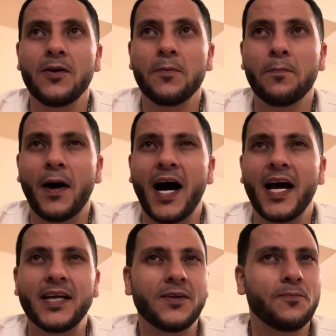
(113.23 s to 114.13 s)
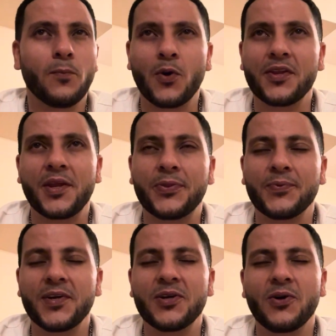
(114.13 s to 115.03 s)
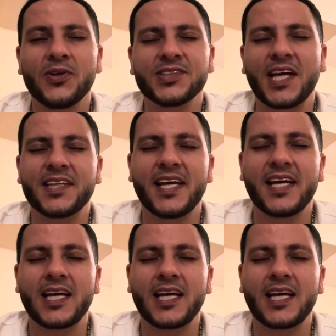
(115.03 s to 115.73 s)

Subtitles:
by more than 3 goals, I think.